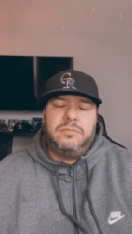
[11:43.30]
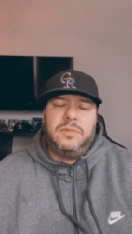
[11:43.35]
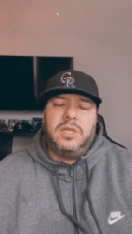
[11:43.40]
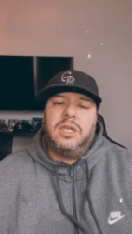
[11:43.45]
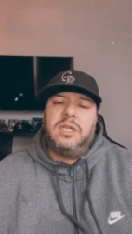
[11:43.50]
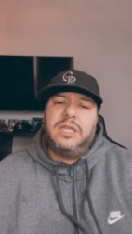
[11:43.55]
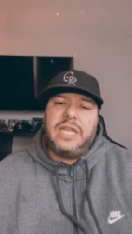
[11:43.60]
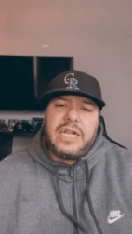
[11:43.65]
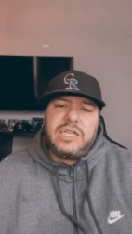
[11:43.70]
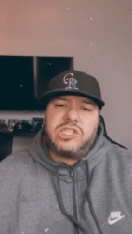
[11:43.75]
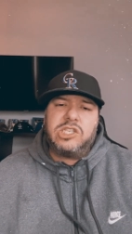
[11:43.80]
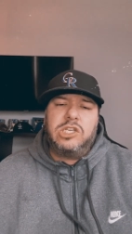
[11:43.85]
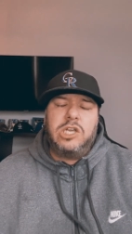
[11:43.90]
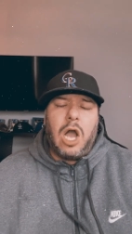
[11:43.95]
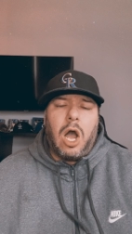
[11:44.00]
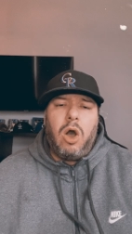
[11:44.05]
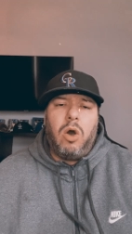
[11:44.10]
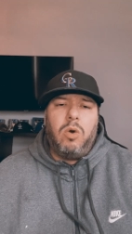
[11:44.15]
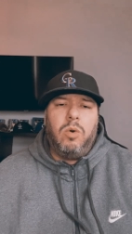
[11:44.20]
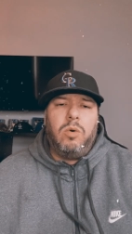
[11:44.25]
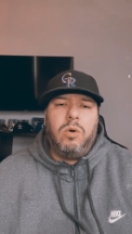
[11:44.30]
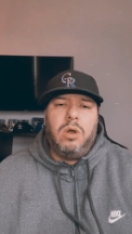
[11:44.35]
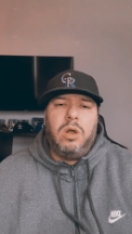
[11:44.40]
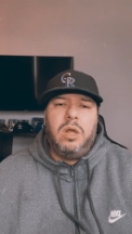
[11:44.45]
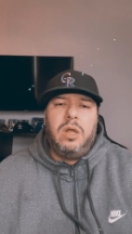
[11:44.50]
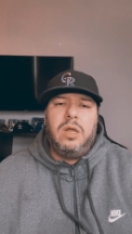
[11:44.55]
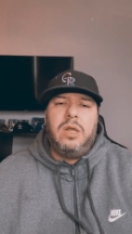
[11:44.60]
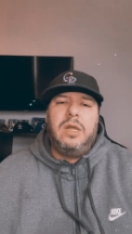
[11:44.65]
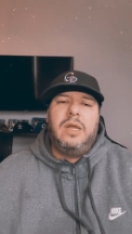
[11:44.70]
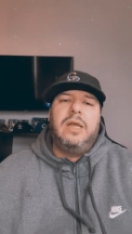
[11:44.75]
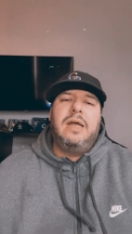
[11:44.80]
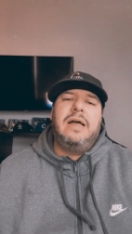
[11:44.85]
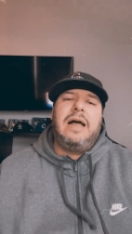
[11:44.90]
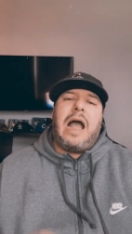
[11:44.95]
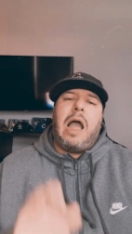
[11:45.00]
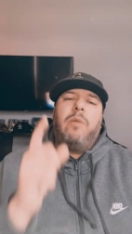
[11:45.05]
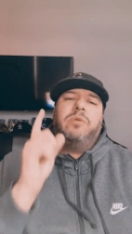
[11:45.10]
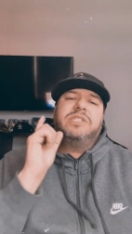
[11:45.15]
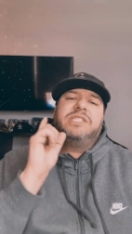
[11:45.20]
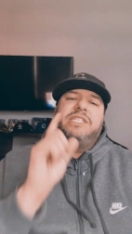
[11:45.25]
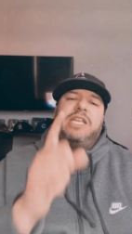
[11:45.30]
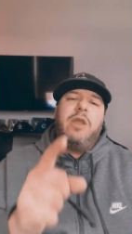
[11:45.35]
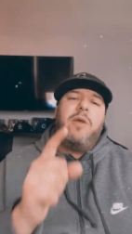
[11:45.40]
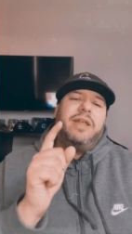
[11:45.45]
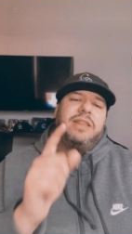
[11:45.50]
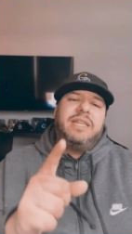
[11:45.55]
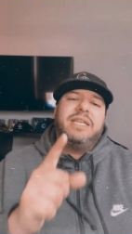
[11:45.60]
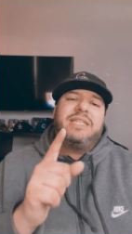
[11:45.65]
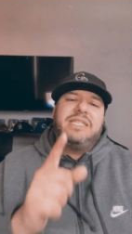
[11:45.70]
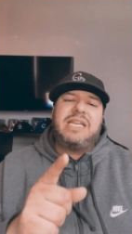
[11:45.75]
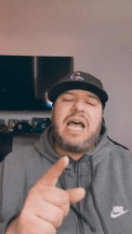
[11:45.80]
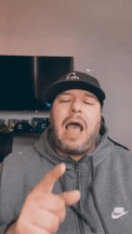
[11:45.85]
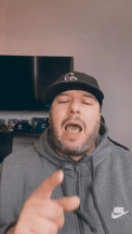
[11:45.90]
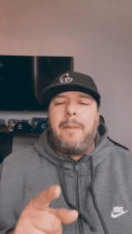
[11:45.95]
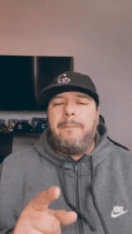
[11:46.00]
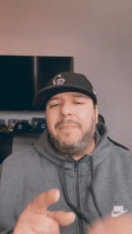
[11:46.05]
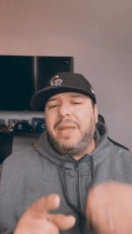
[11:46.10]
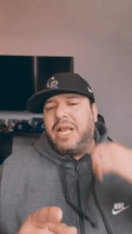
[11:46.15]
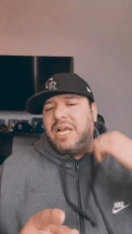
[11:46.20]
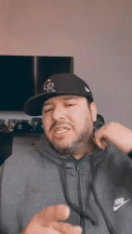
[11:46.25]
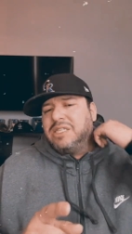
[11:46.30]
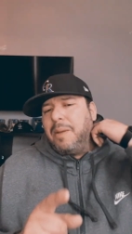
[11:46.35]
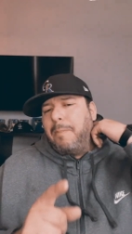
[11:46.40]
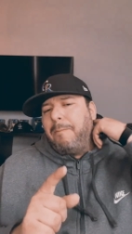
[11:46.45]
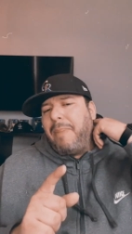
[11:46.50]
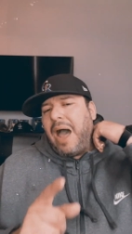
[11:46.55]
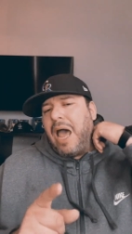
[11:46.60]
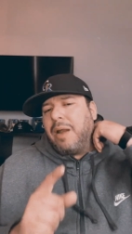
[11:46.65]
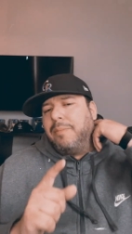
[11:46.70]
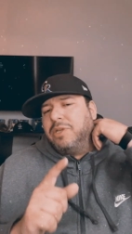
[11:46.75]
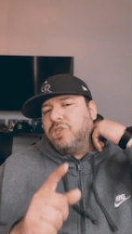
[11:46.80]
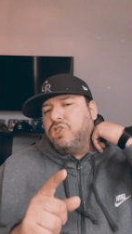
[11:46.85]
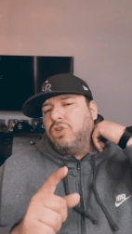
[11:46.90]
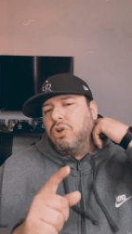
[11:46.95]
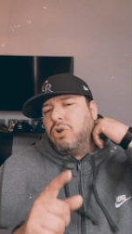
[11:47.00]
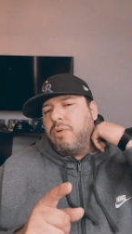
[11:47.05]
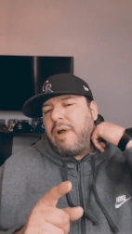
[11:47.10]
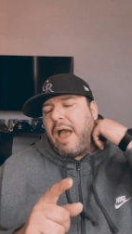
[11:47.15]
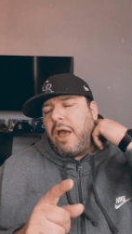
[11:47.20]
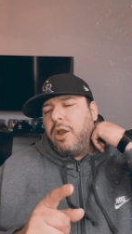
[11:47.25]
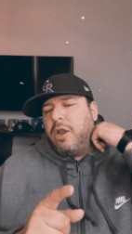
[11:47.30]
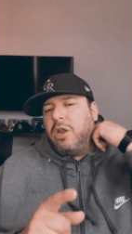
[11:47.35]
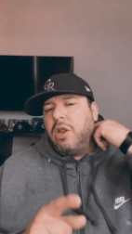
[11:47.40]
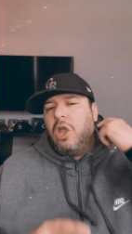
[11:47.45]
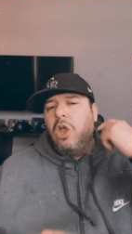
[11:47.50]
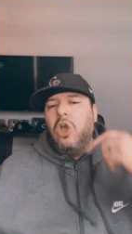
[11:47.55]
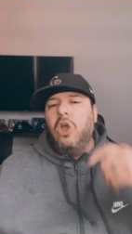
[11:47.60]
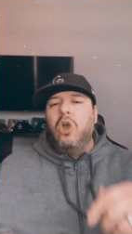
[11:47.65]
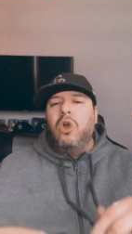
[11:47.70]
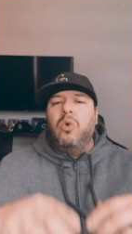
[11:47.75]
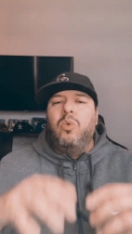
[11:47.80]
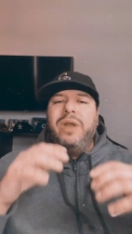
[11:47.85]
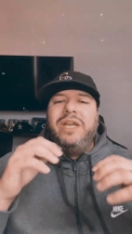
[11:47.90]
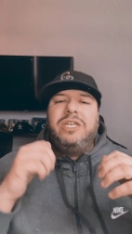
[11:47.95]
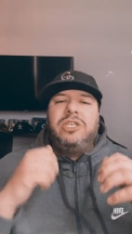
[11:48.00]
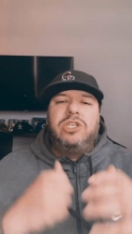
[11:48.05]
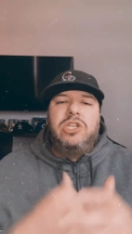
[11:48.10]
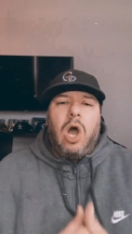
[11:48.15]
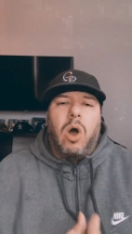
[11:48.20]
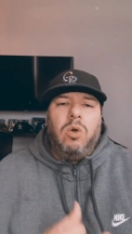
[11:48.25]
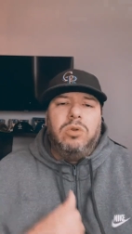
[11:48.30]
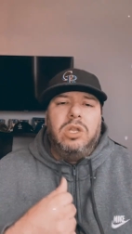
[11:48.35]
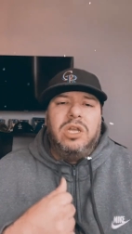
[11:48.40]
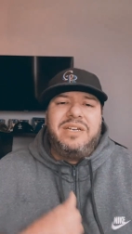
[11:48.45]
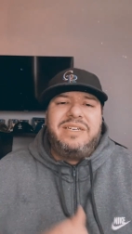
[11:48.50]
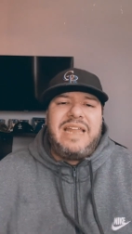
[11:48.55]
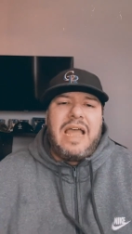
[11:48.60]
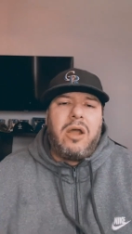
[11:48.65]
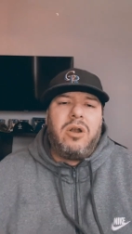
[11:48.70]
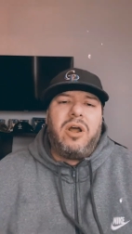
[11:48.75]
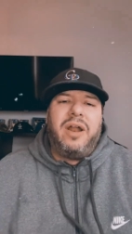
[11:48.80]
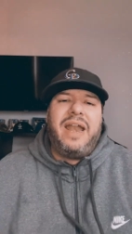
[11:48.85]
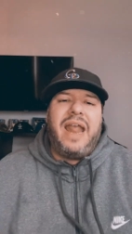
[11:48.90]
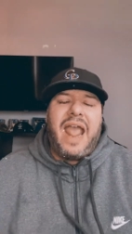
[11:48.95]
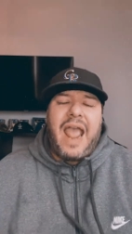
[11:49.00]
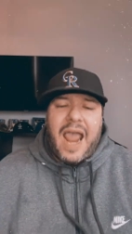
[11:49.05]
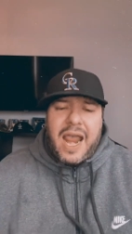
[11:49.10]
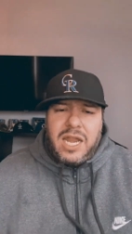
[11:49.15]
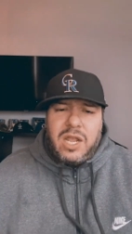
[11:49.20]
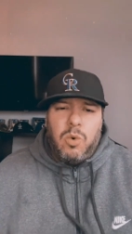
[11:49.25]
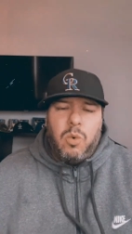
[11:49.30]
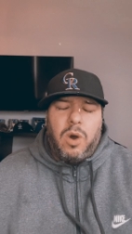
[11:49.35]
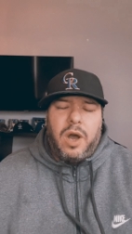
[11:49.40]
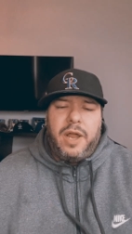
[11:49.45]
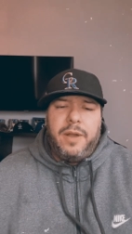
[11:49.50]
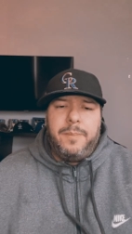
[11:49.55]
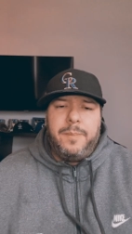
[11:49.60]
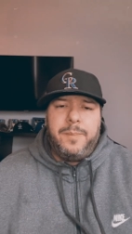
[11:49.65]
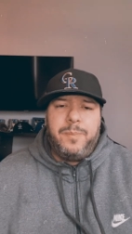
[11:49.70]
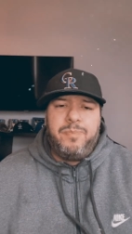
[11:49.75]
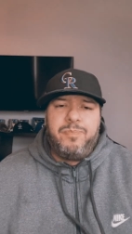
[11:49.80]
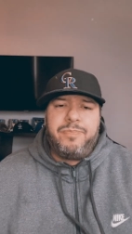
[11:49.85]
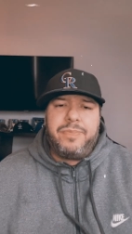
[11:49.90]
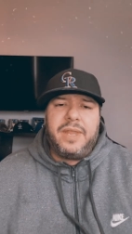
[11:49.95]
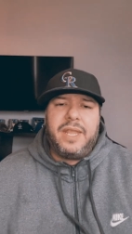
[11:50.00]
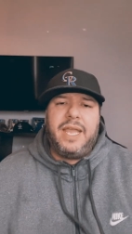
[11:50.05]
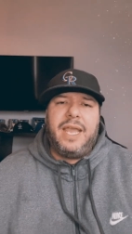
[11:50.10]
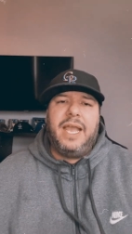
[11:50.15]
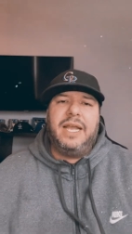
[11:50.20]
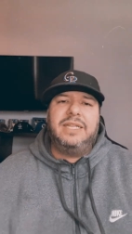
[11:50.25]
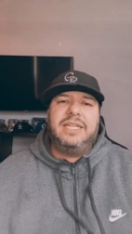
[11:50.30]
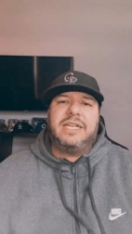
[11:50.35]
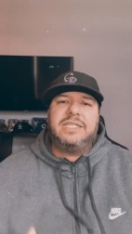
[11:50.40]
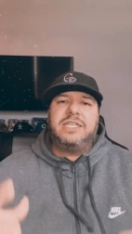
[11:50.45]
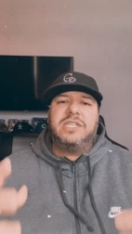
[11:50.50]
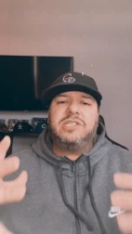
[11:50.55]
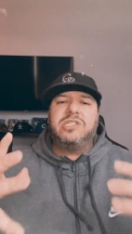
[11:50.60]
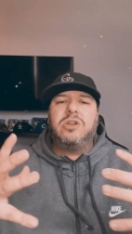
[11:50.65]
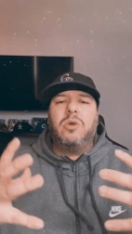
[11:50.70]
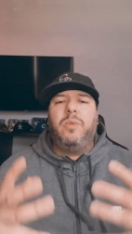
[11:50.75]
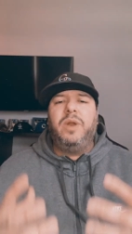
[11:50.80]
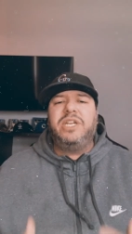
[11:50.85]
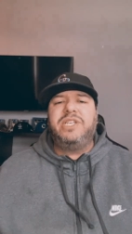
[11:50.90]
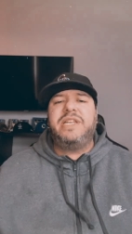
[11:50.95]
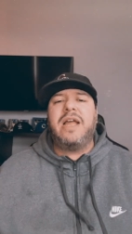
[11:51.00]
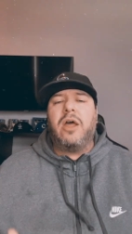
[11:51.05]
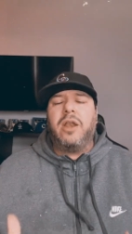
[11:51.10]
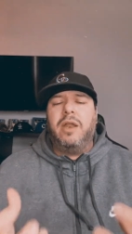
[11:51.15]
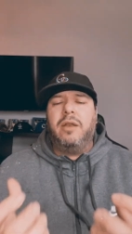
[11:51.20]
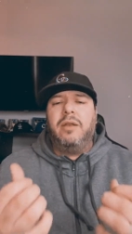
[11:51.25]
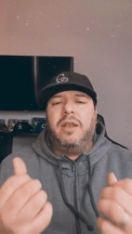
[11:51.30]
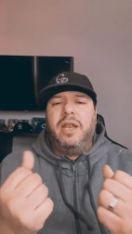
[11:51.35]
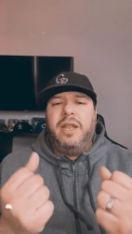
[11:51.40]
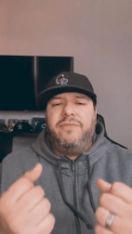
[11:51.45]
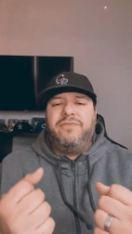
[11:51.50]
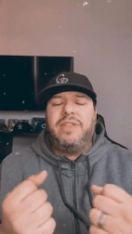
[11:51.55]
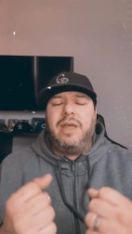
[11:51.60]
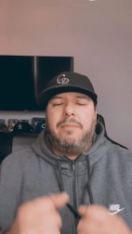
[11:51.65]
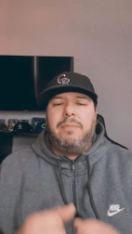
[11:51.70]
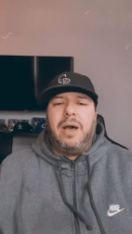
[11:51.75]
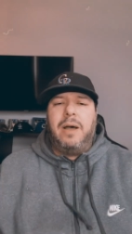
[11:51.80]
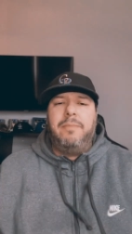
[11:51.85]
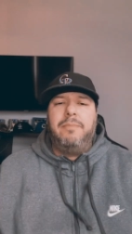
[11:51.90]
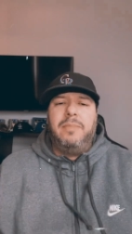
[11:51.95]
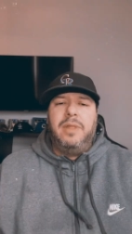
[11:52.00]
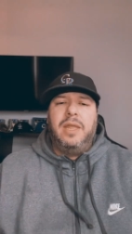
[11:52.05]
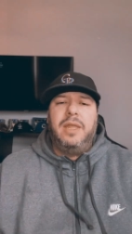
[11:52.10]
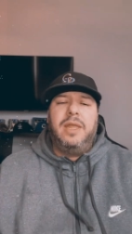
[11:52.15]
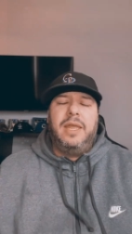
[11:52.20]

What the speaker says: Let's go. I will see you at the top because the bottom is too crowded. We don't look down on anyone unless it's to reach down and lift them up.